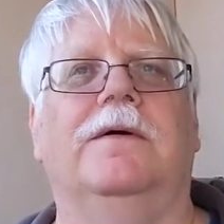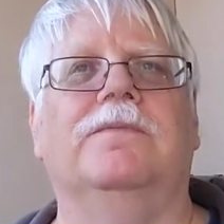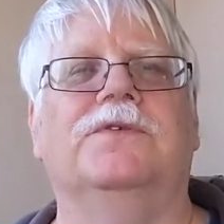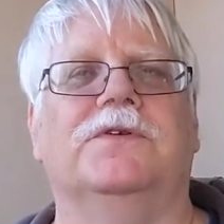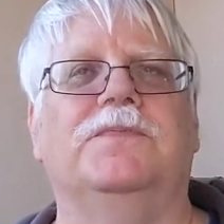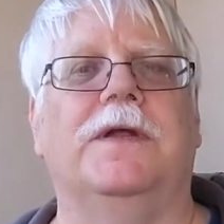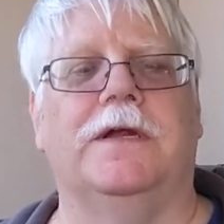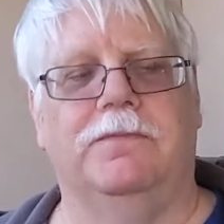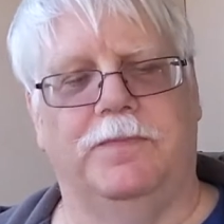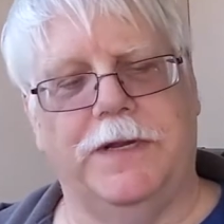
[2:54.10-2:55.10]
So it's been
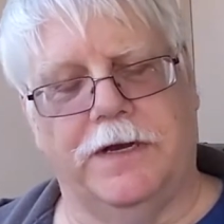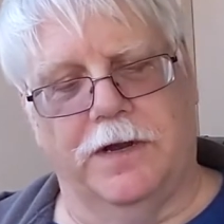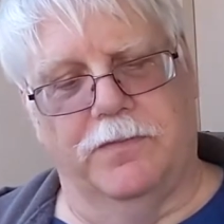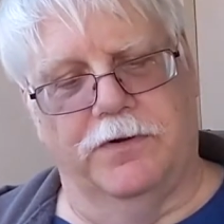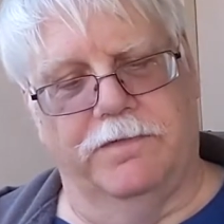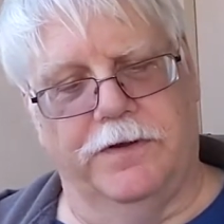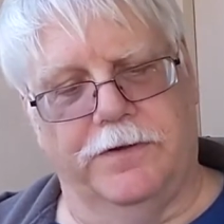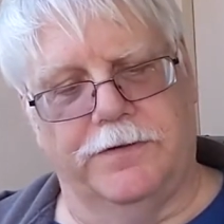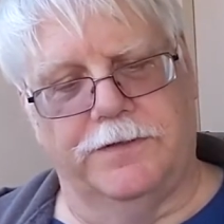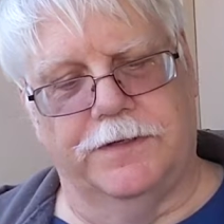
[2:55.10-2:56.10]
a number of
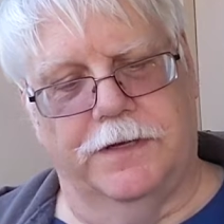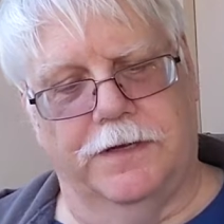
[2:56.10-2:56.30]
years.